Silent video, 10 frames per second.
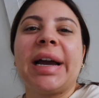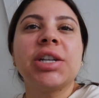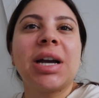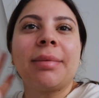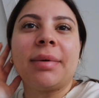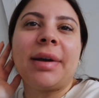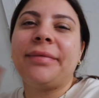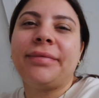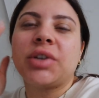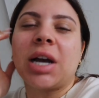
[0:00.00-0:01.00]
I talk about I've
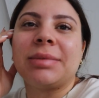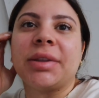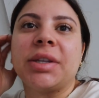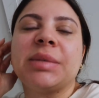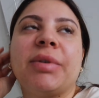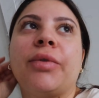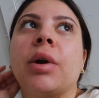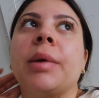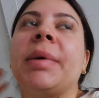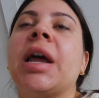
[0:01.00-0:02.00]
talked about this
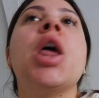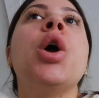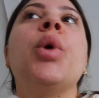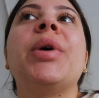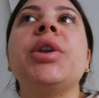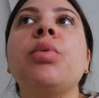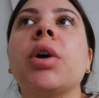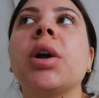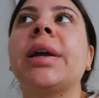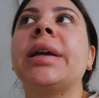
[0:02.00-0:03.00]
before, but when you
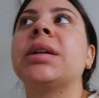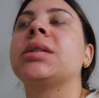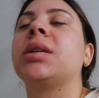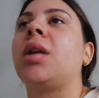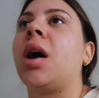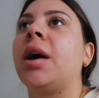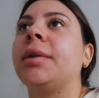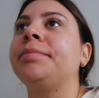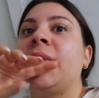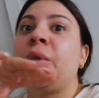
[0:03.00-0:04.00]
work in a
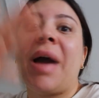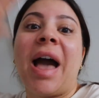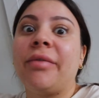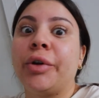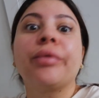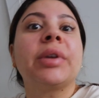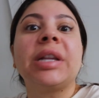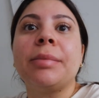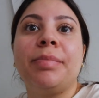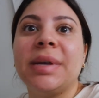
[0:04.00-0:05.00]
salon, you have your
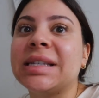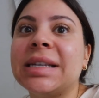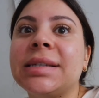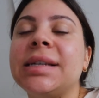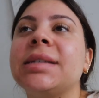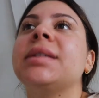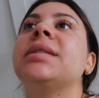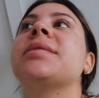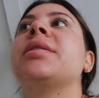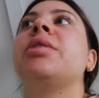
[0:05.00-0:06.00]
really busy
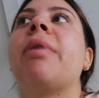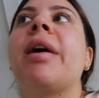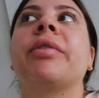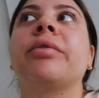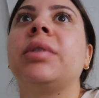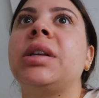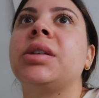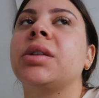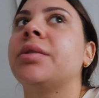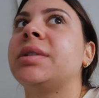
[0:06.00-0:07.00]
seasons and then you have your really slow